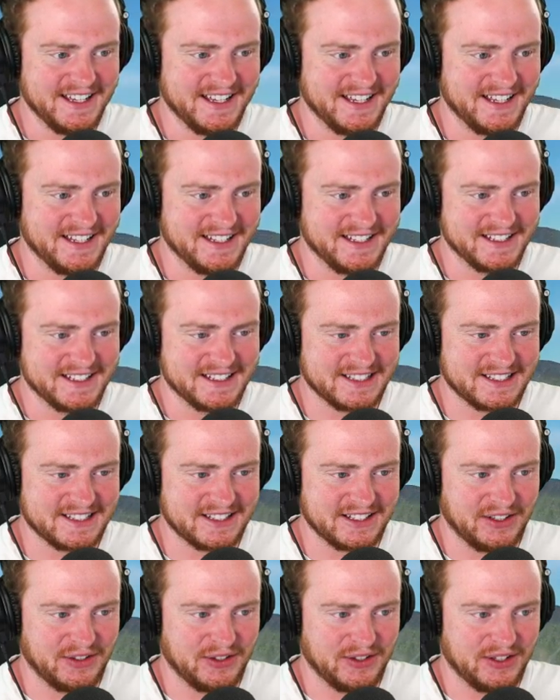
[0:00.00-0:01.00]

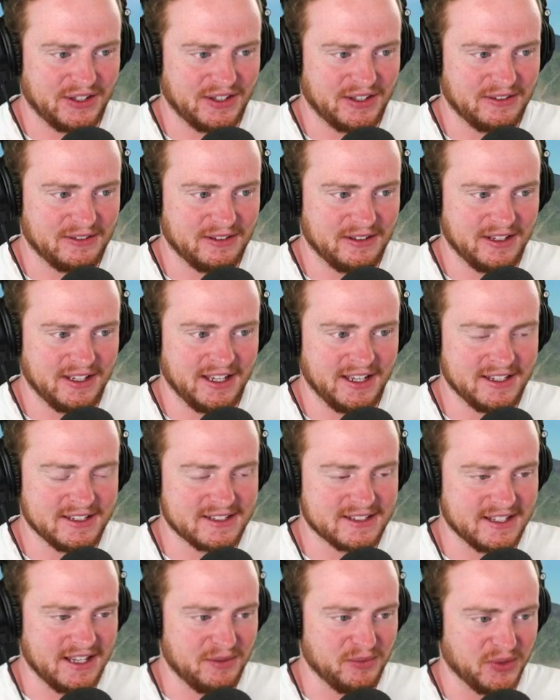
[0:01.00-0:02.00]
It's
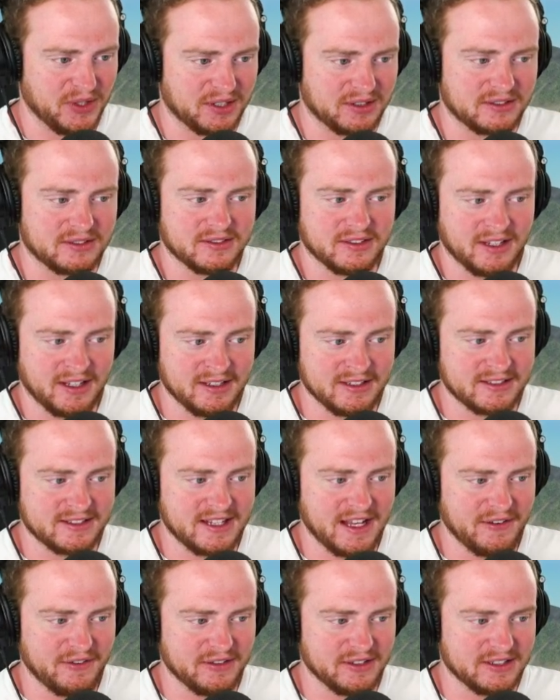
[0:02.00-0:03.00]
something. It's
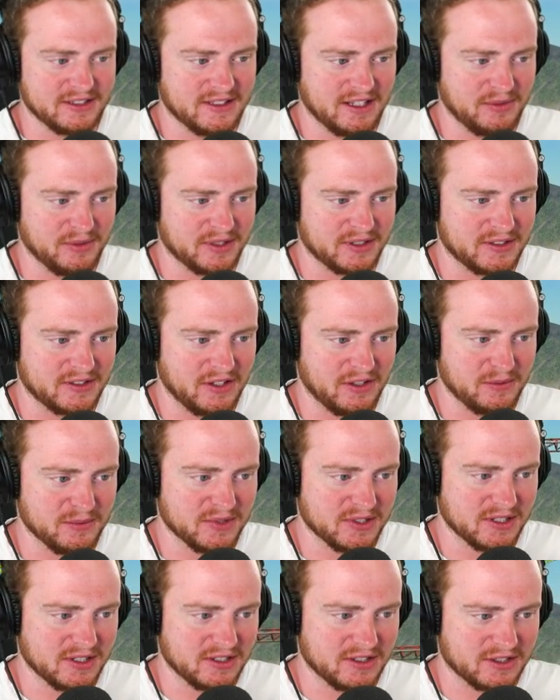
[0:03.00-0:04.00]
definitely something. So I'm
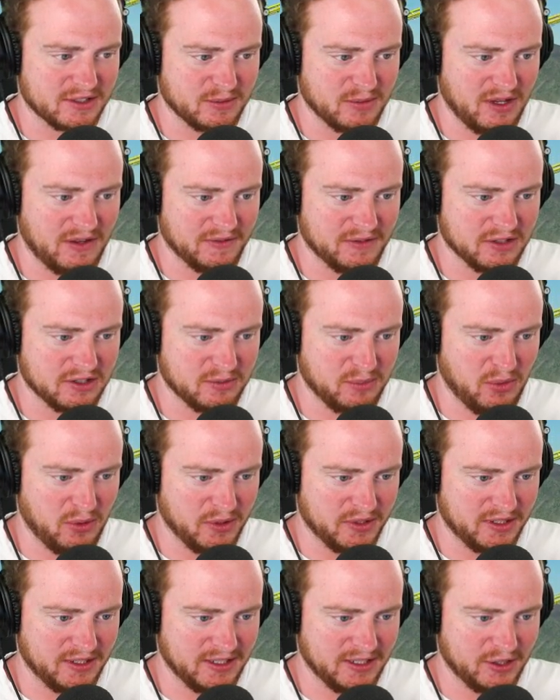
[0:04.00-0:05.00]
just going to I've just
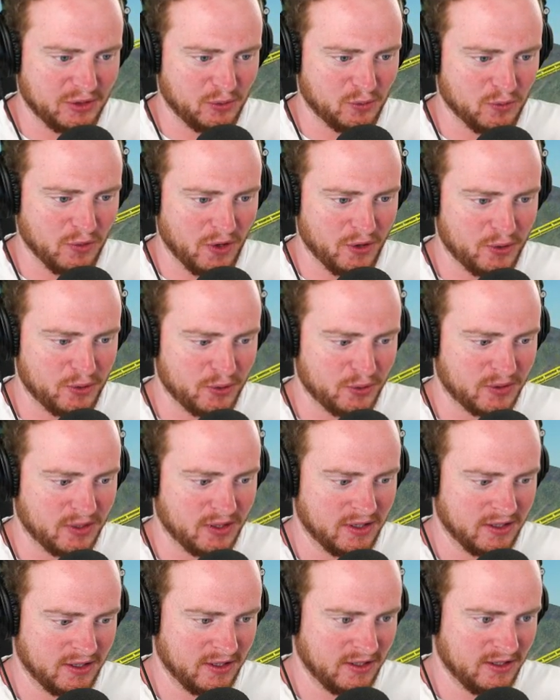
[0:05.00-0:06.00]
spotted a little rogue
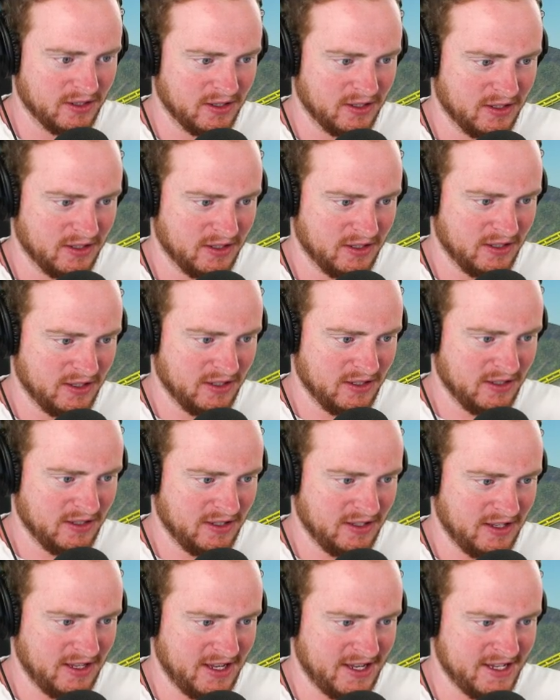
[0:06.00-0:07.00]

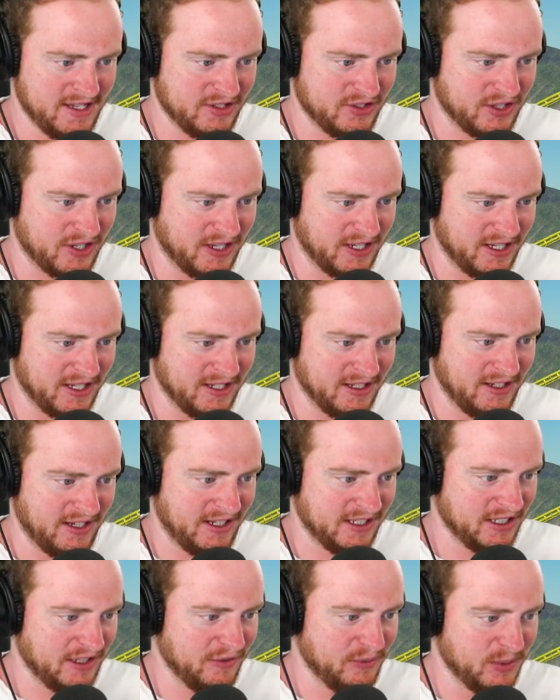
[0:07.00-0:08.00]
edge here,
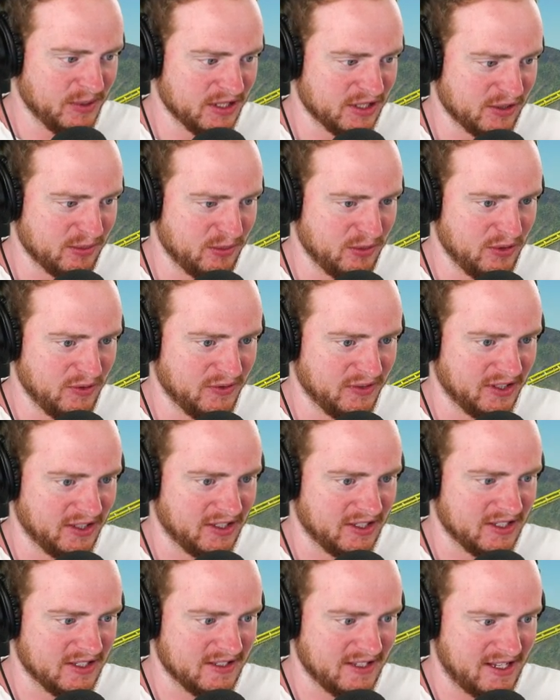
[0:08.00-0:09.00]
and I've been
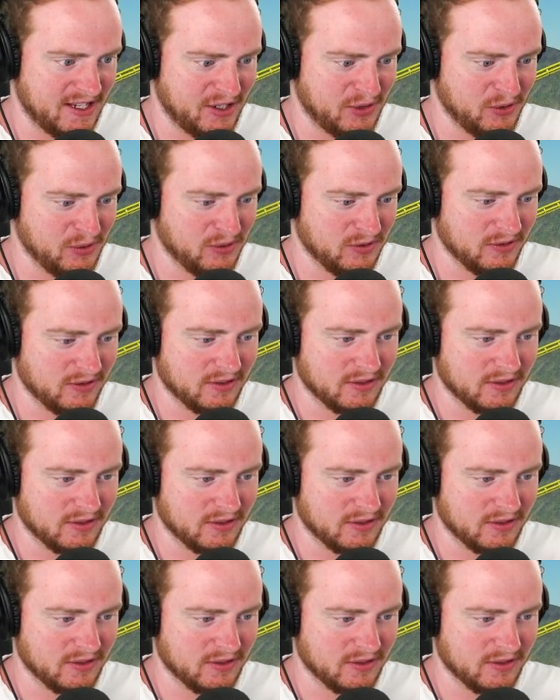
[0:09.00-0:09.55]
smoothing this out